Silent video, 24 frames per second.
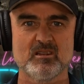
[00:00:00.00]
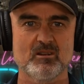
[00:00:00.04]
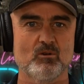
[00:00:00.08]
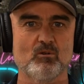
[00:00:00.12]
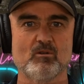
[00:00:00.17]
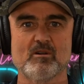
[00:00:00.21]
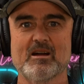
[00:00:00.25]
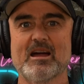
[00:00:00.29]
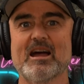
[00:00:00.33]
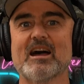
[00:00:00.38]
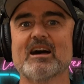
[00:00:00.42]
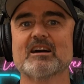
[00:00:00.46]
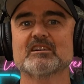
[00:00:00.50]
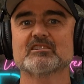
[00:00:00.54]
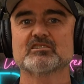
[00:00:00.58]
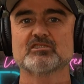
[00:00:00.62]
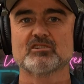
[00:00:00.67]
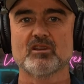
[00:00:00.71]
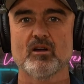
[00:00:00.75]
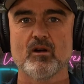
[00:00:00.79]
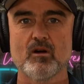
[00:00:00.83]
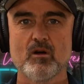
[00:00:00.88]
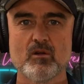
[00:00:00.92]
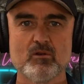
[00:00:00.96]
or a harsh
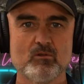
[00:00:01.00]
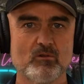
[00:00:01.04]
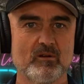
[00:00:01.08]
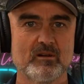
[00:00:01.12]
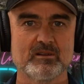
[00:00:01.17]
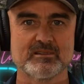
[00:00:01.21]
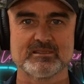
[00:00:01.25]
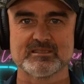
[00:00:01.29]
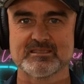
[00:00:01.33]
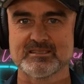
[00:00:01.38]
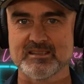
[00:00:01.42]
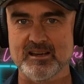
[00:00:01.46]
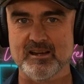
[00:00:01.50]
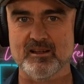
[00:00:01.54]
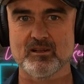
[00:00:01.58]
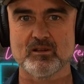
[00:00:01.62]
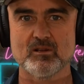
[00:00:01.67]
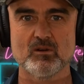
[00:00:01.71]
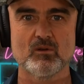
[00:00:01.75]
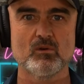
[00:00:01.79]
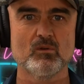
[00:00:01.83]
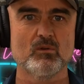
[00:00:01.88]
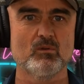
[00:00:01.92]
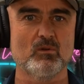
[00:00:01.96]
tone, or it's
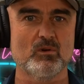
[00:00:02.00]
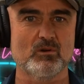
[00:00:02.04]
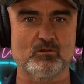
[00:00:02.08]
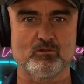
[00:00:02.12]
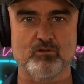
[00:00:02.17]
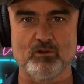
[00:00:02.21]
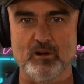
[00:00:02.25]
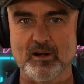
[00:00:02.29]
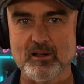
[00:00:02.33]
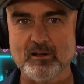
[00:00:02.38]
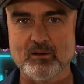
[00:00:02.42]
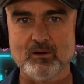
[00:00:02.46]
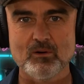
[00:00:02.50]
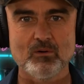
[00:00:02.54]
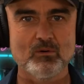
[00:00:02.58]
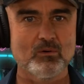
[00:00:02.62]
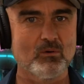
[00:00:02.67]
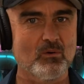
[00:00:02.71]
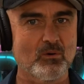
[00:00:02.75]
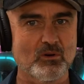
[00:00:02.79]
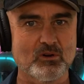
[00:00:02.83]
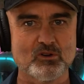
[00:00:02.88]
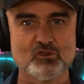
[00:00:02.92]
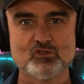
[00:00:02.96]
cynical or critical
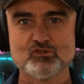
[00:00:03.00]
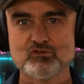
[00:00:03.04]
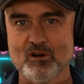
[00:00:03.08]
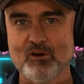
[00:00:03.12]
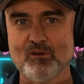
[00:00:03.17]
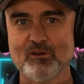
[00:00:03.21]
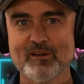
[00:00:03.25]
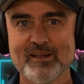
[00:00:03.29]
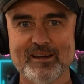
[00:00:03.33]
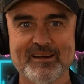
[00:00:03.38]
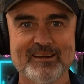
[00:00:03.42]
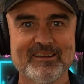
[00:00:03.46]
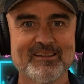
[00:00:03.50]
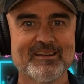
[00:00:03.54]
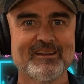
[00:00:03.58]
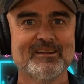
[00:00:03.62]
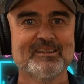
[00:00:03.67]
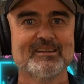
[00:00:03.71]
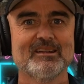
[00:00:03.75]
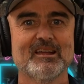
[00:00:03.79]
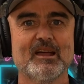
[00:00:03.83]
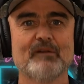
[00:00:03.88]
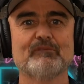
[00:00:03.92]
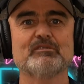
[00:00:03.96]
or controlling,
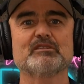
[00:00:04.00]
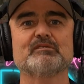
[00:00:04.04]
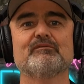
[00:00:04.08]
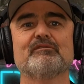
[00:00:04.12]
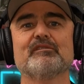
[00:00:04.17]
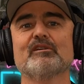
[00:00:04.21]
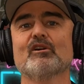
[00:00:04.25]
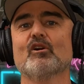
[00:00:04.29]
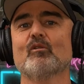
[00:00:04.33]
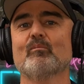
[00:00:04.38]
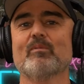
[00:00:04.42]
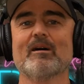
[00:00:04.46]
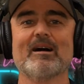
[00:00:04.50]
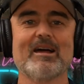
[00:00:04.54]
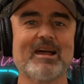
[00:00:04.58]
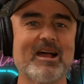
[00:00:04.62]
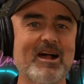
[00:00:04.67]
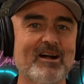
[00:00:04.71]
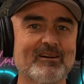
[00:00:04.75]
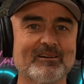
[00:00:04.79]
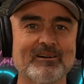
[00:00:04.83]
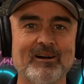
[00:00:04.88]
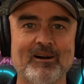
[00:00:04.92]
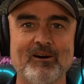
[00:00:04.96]
if it's fueled by
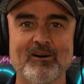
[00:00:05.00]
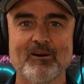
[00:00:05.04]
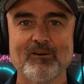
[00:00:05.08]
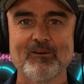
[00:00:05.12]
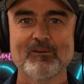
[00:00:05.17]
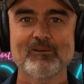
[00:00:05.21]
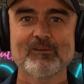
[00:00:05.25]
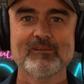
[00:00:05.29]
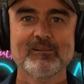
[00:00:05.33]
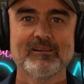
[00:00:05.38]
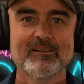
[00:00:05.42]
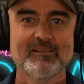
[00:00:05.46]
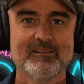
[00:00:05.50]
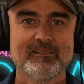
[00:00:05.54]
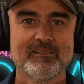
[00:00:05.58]
alcohol,